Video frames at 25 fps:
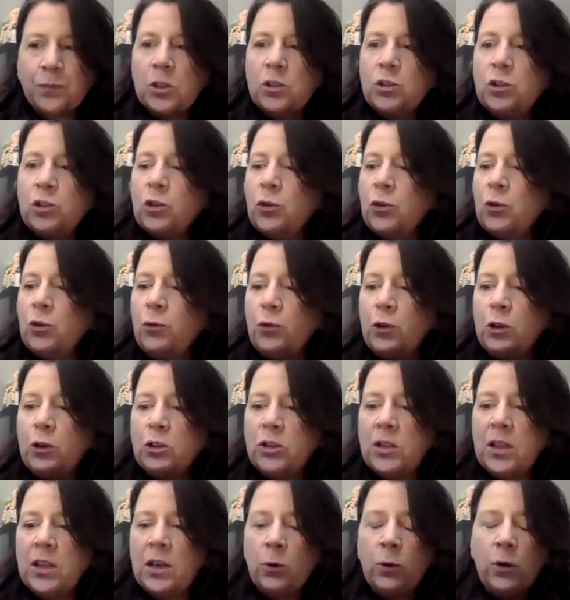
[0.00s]
So the
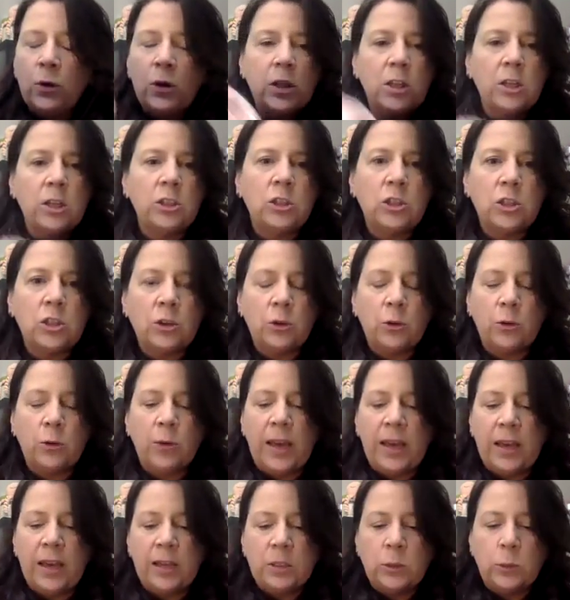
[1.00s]
first thing we're going to do
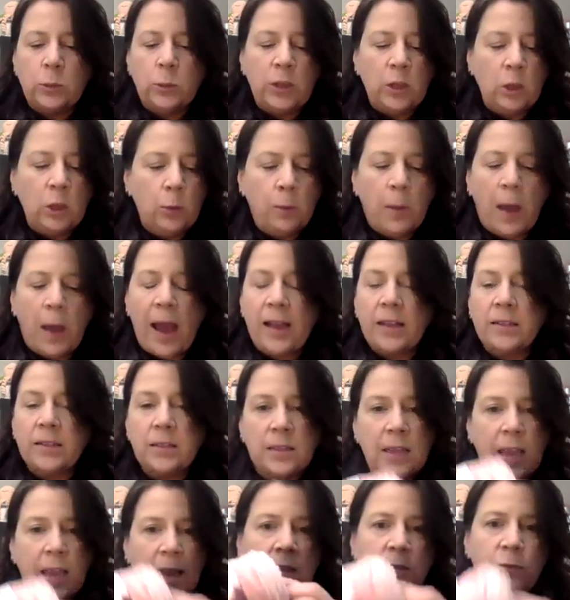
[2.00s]
is when you buy a
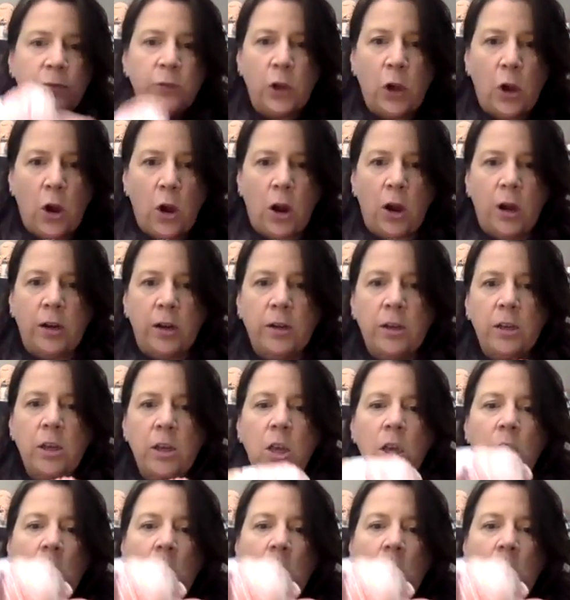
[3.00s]
skein of yarn,